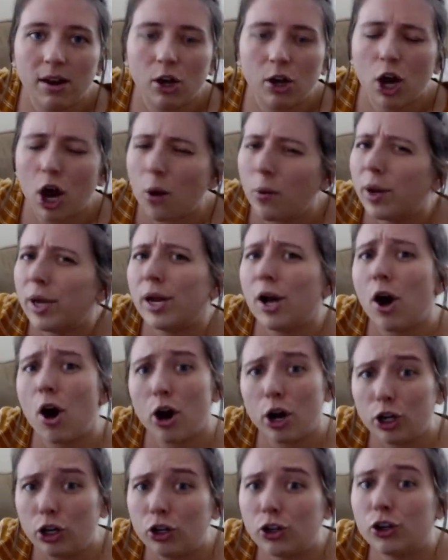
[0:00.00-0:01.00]
Going
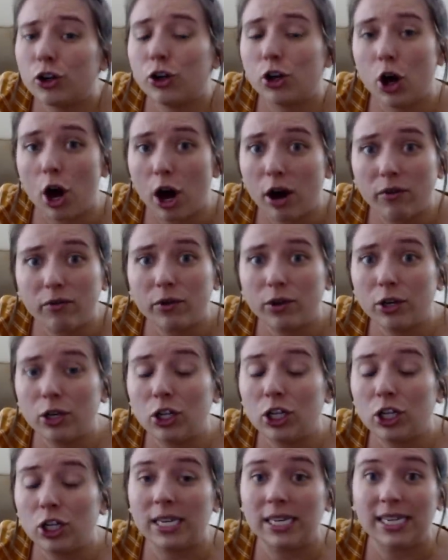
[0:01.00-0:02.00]
undercover
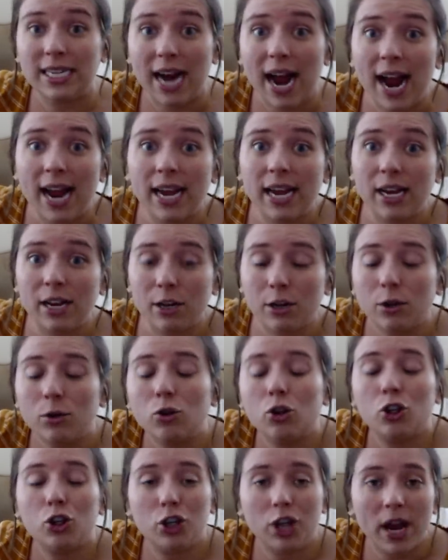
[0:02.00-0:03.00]
to
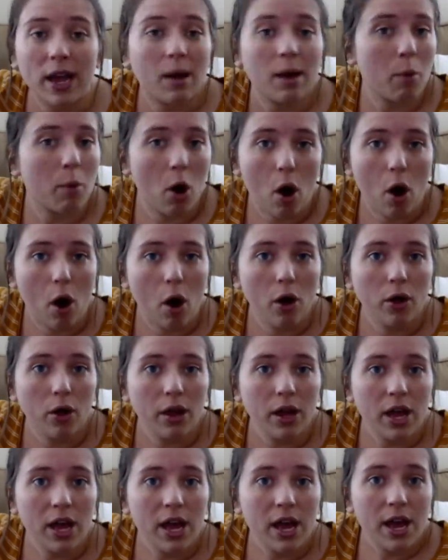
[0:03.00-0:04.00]
diagnose Jake
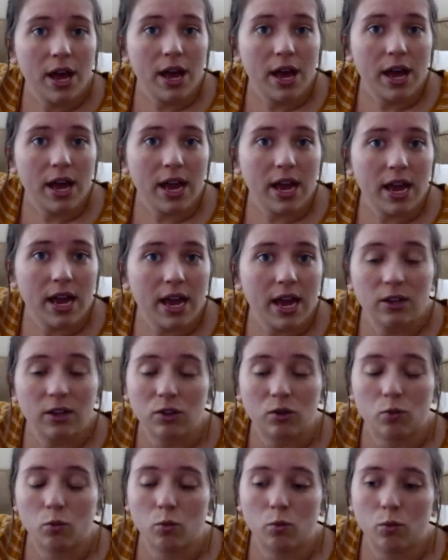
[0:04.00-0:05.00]
Paul
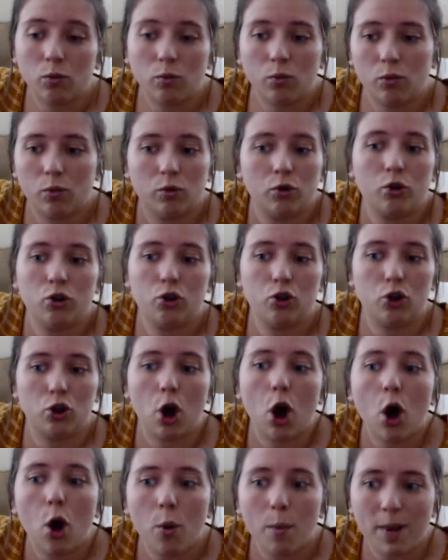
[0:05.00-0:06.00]
is
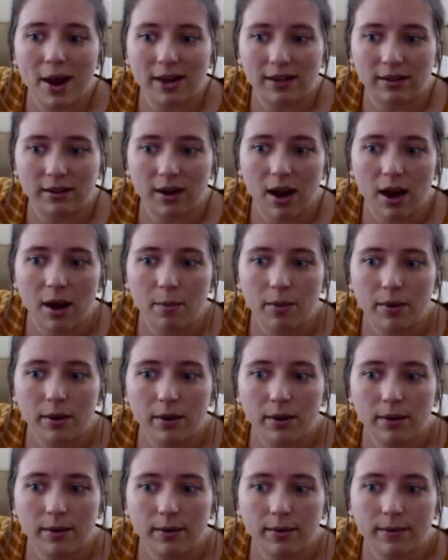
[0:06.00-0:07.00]
so messed up.
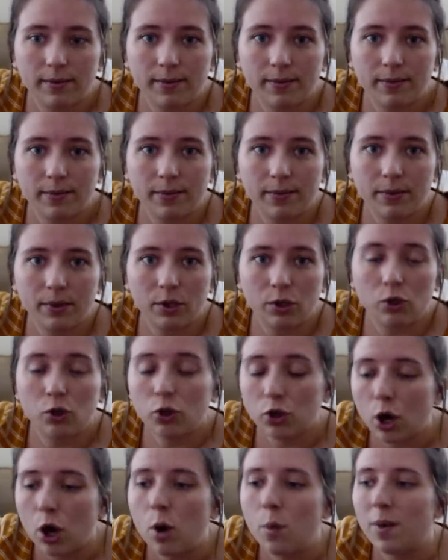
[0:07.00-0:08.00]

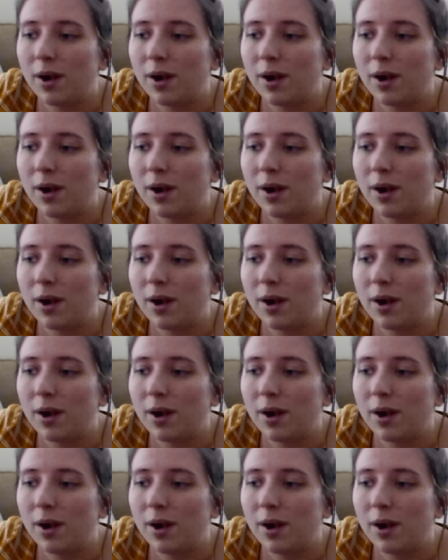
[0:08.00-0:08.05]
So